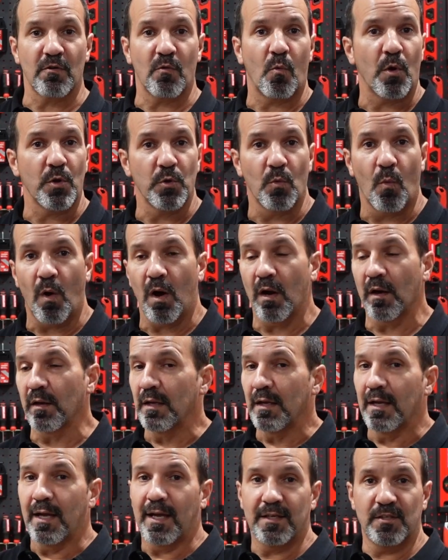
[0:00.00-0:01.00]
one you want,
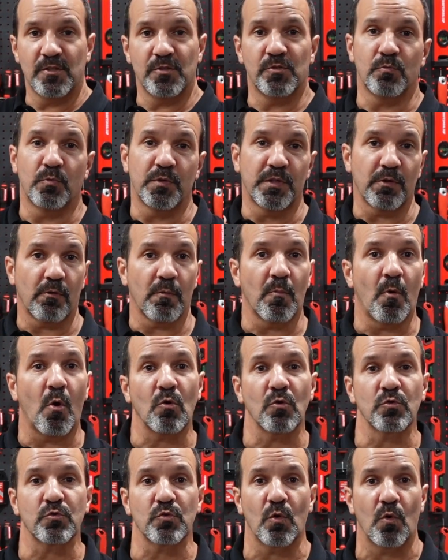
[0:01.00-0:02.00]
and with the remote
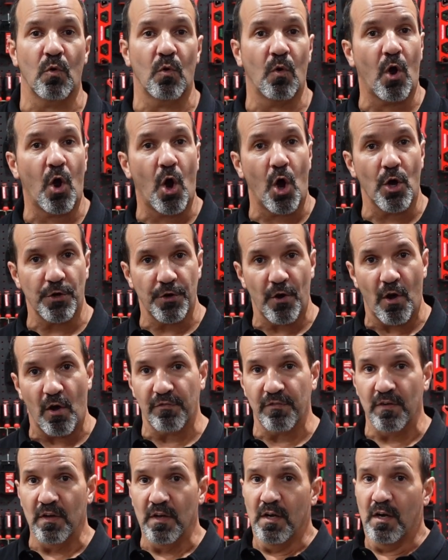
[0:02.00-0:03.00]
control on and
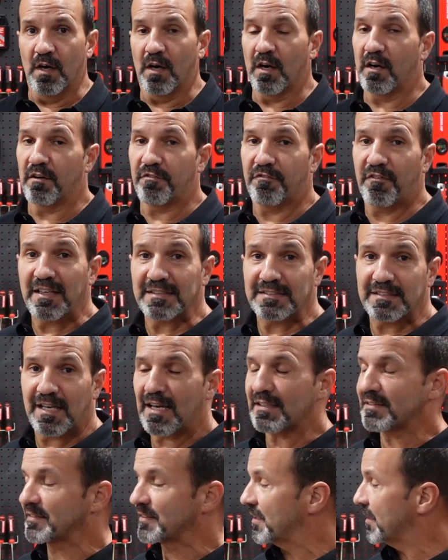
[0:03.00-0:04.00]
off.
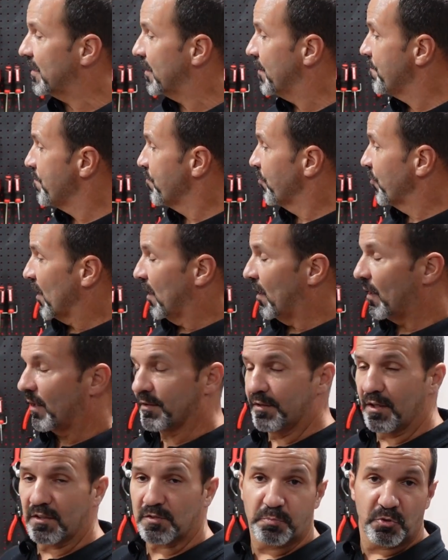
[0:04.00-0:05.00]
Fantastic.
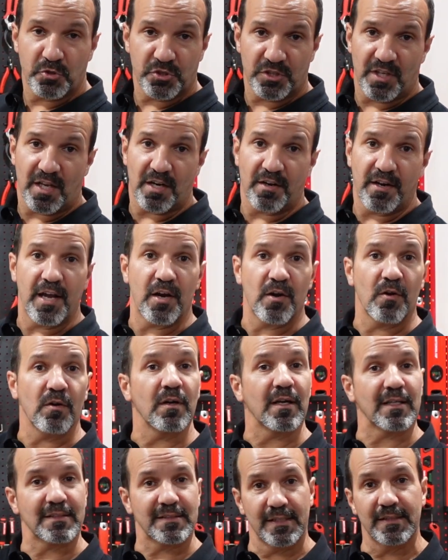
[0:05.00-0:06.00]
It does push a lot of air.
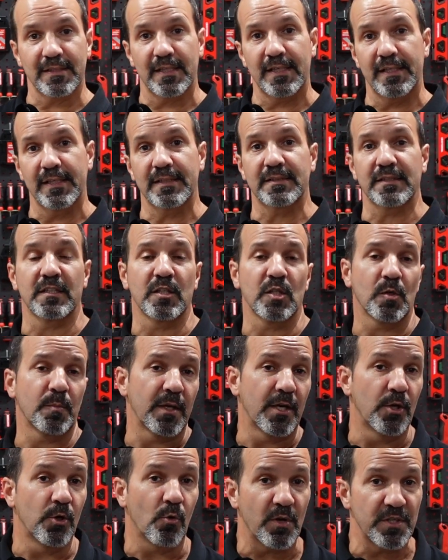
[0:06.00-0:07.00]
Like I say, it is a little
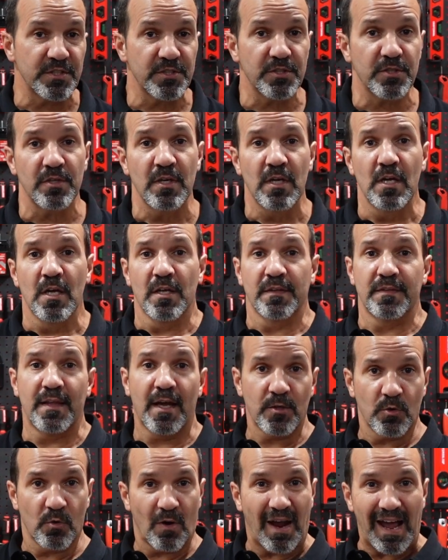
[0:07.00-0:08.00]
bit noisier
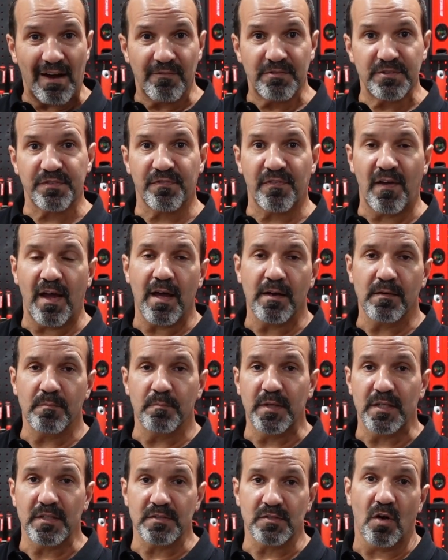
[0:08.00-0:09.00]
than your average fan
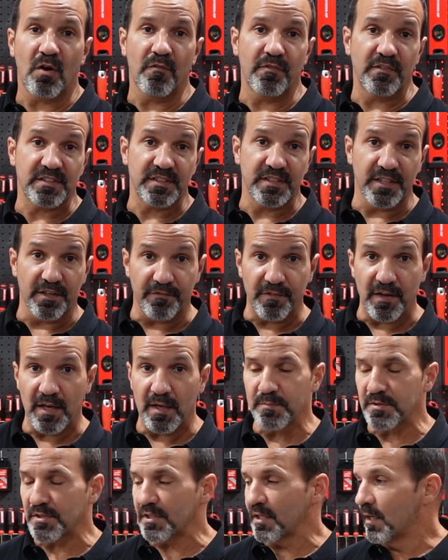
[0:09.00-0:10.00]
because of the
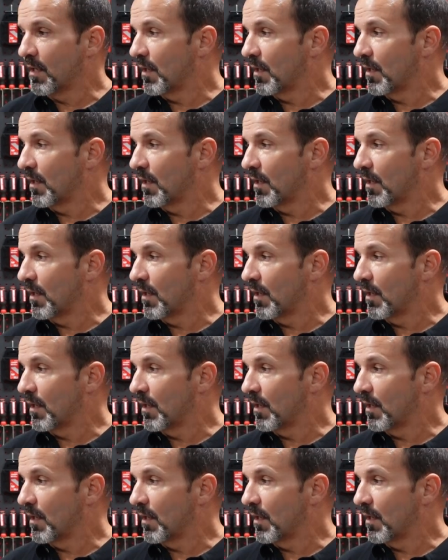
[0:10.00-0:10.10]
CFMs.